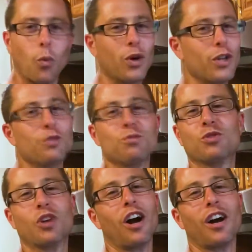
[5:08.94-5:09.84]
What are
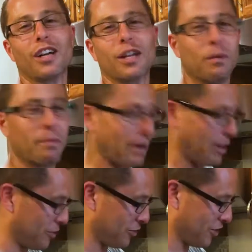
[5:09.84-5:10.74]
you talking
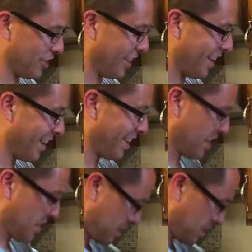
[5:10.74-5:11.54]
about, Janae?